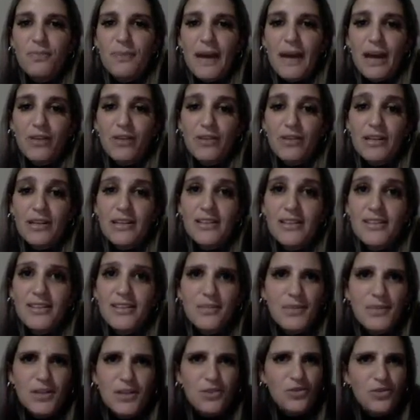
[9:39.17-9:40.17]
Paris.
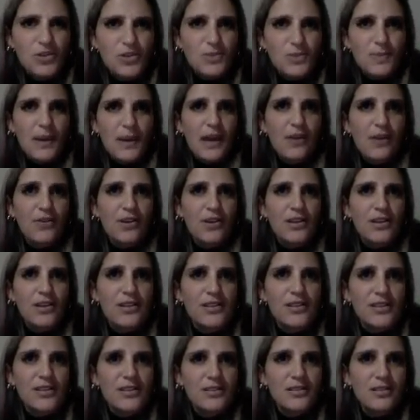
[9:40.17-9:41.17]
I mean, who's
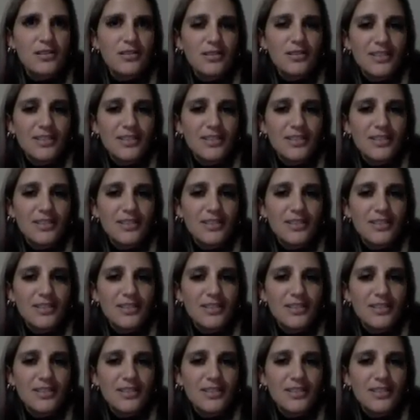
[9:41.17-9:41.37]
Paris?